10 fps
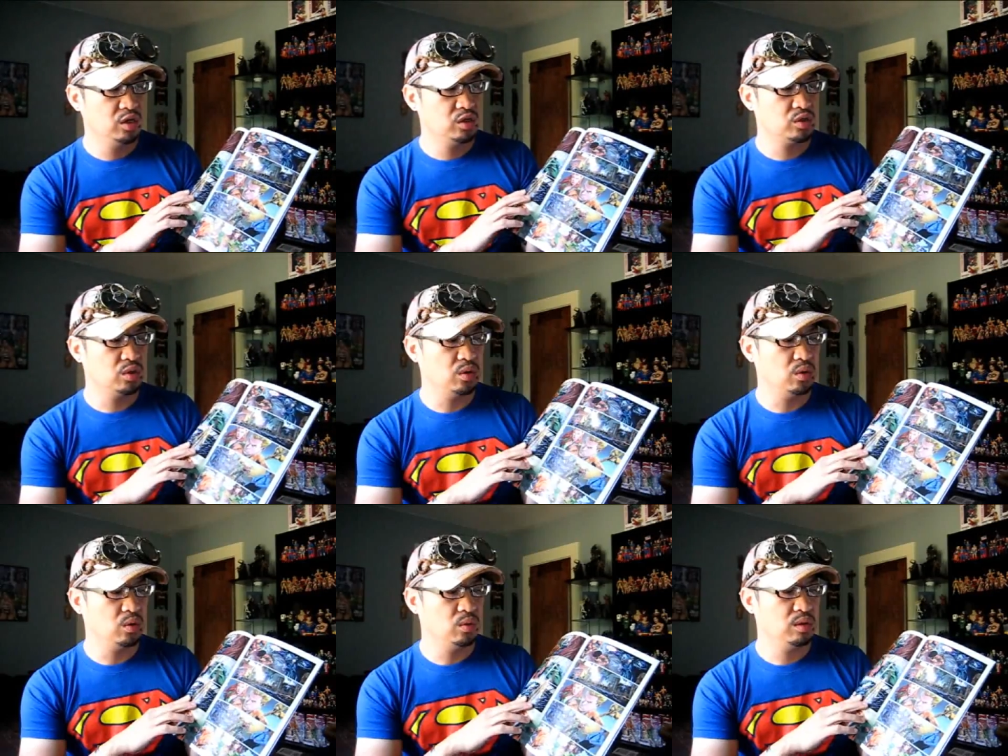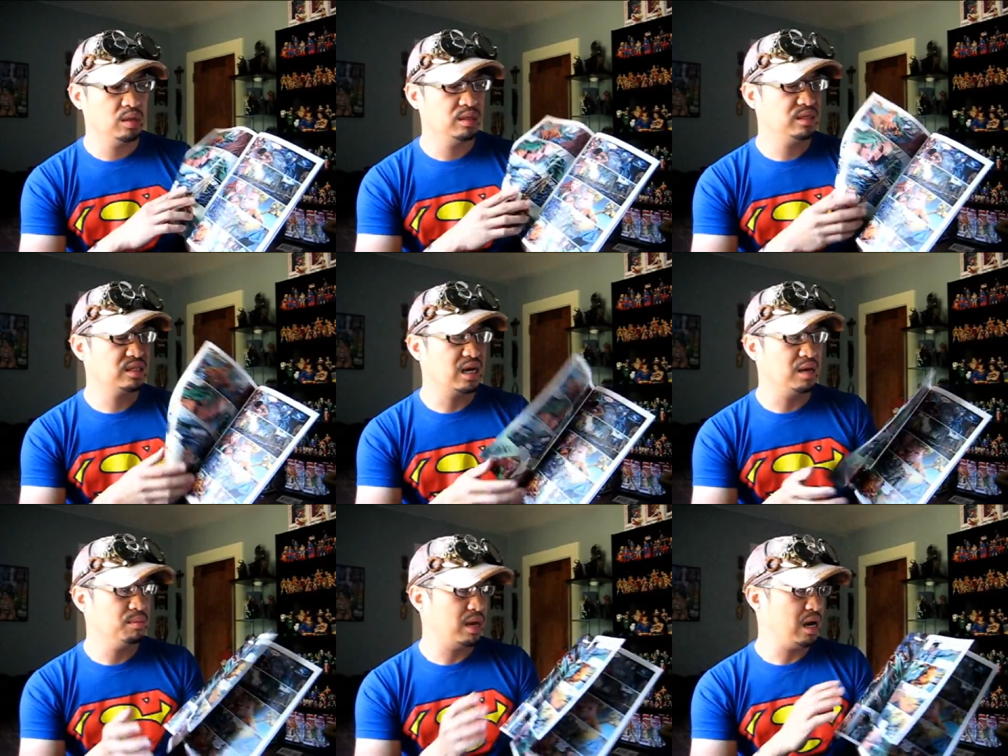So this
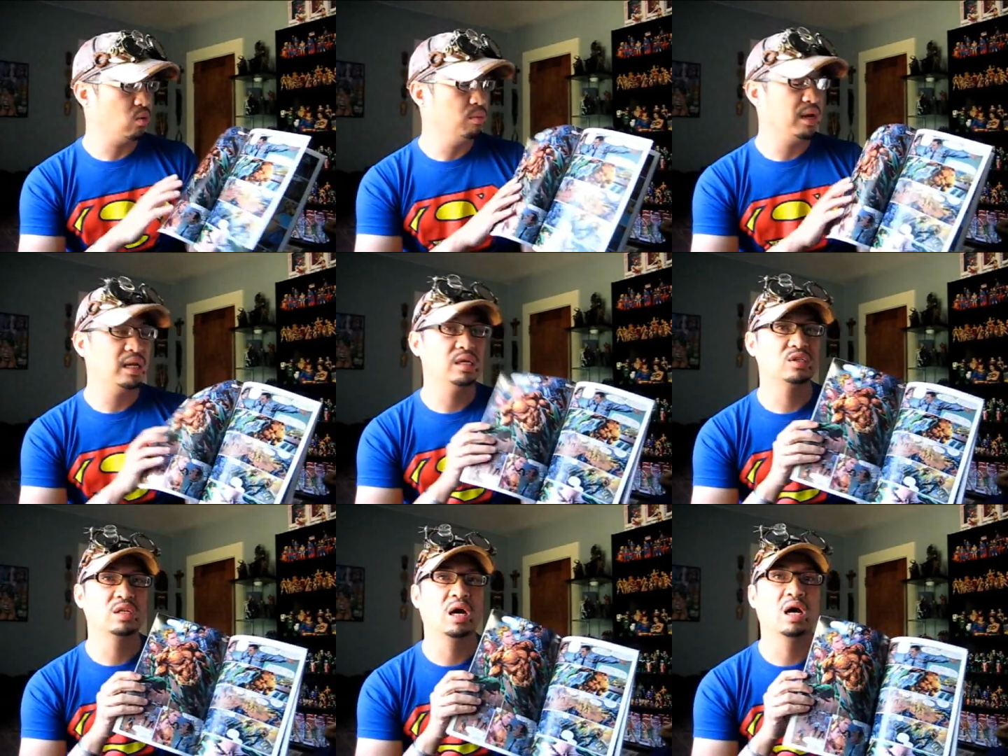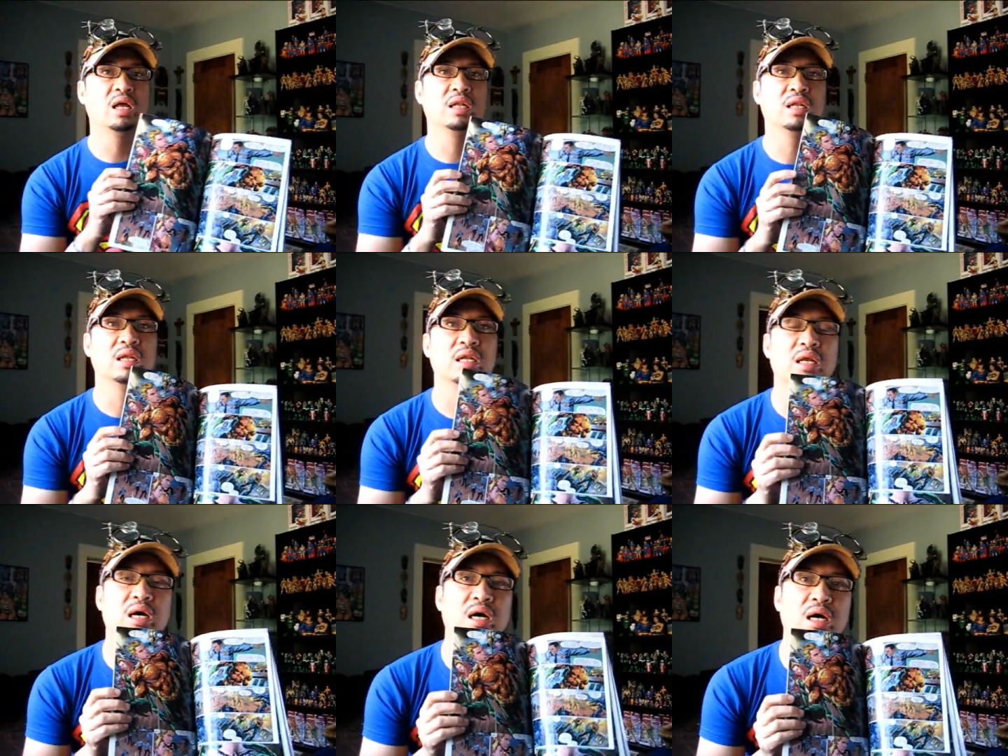time, Aquaman is not
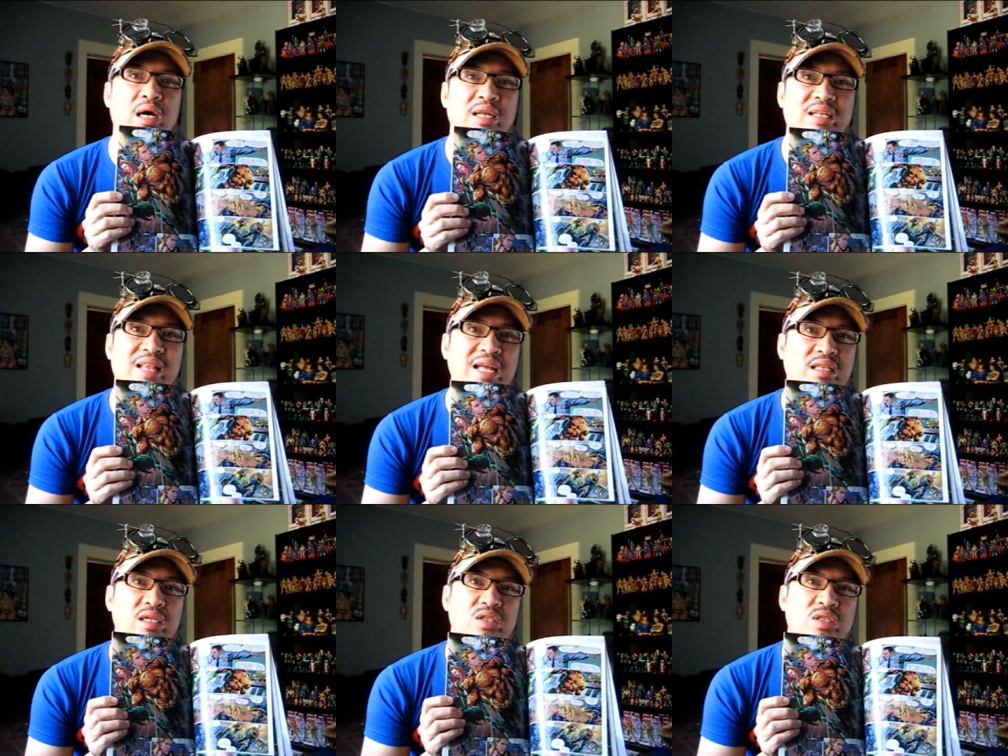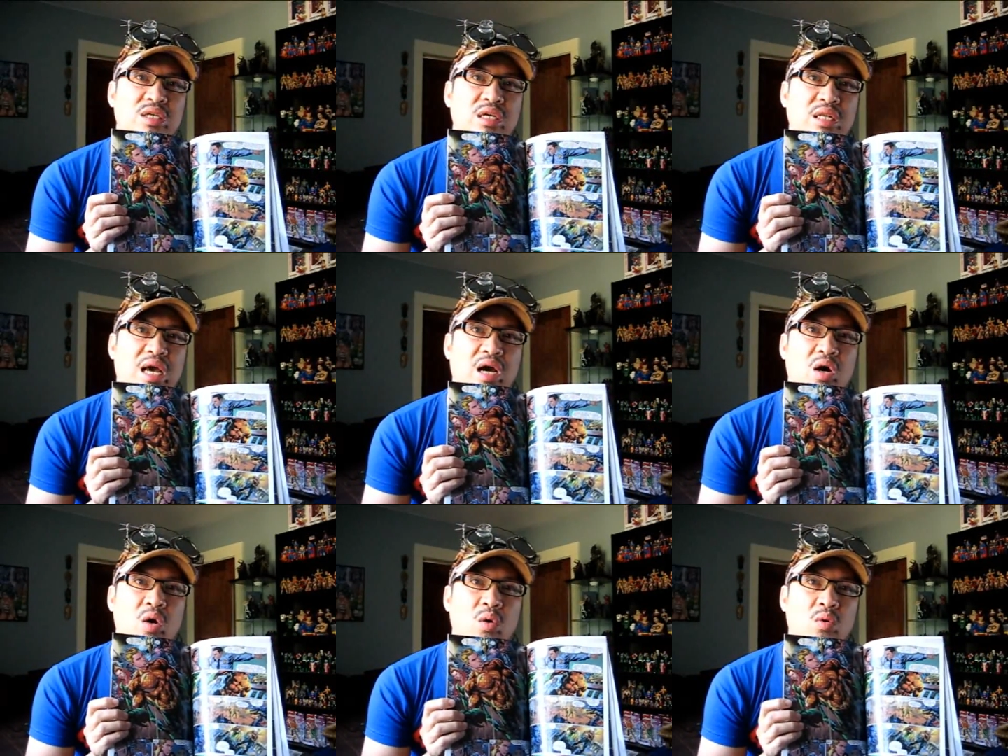in Atlantis. He
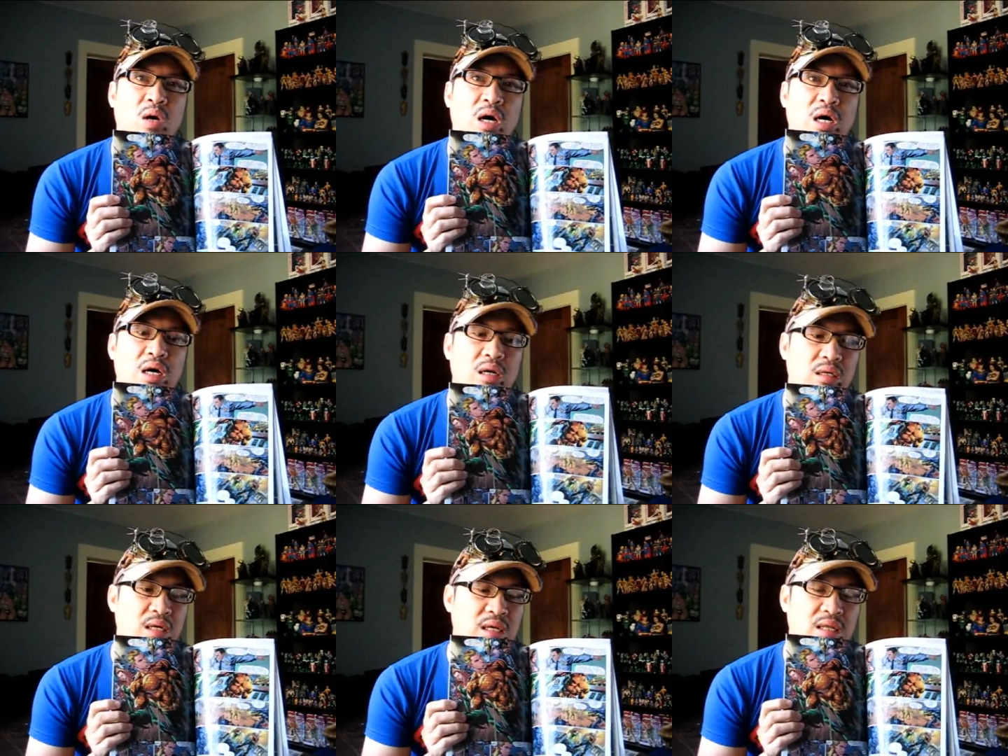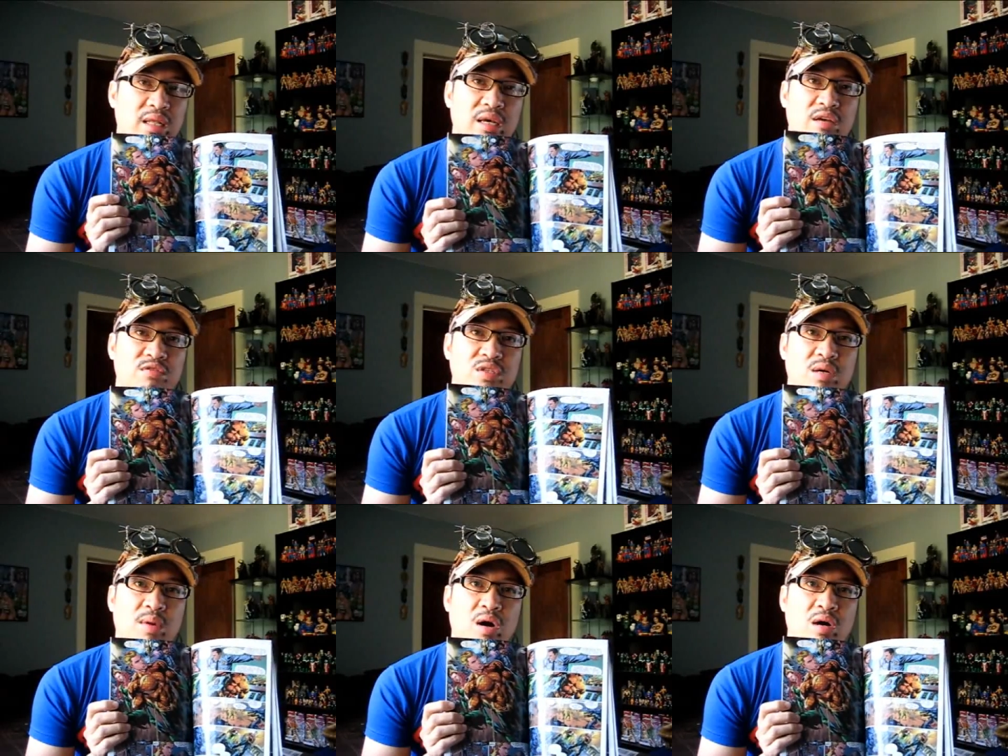now lives
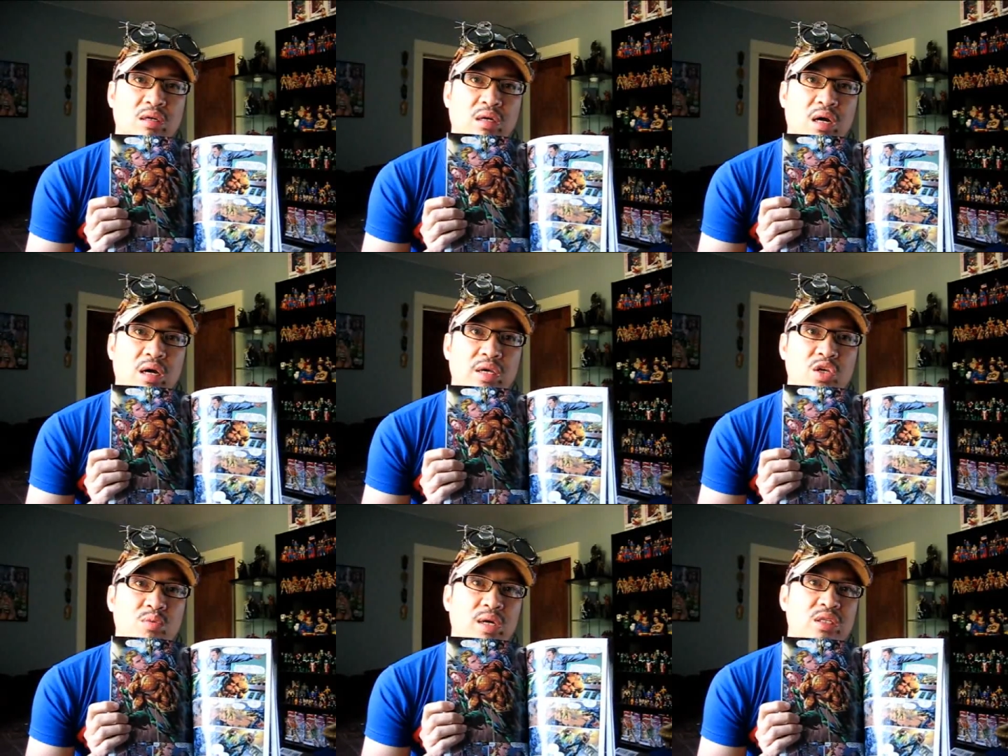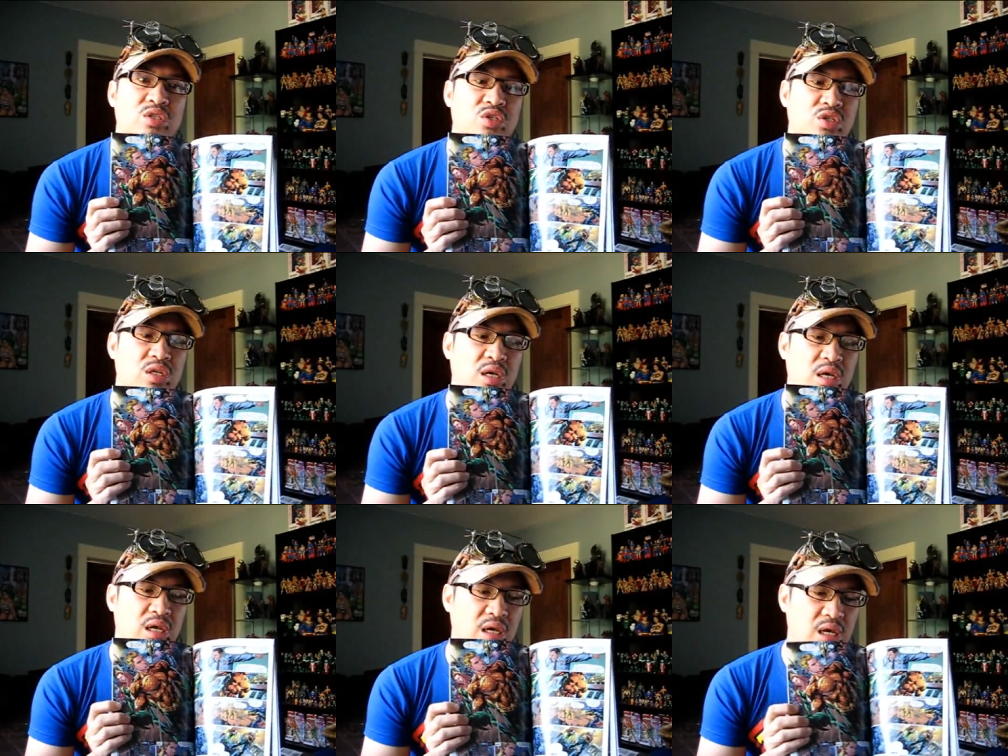among humans
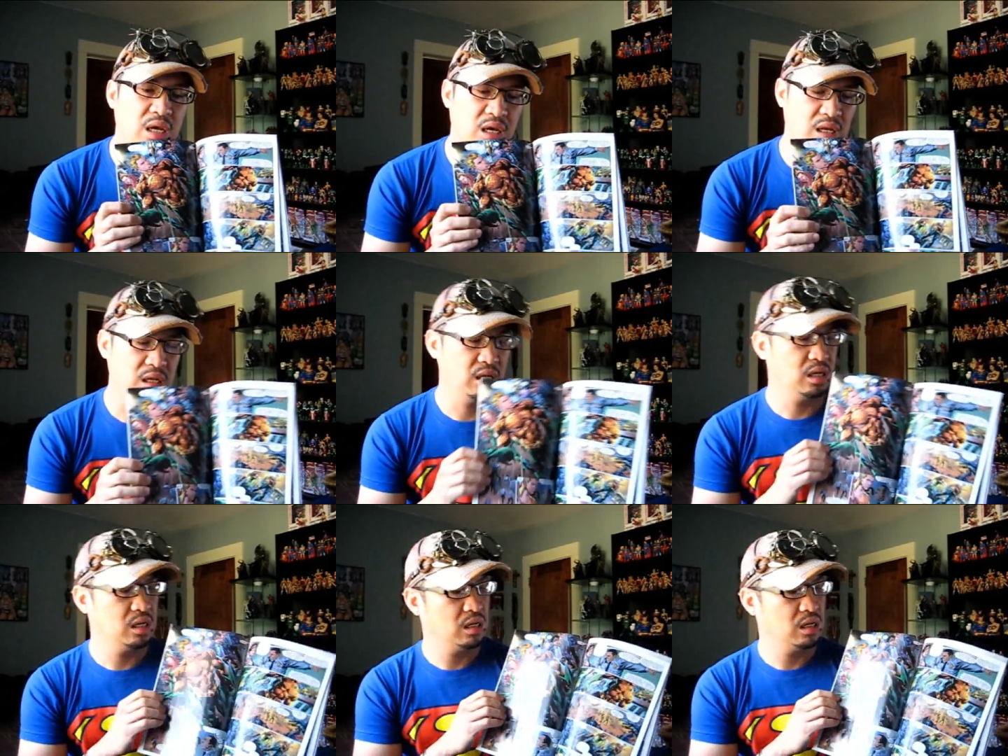in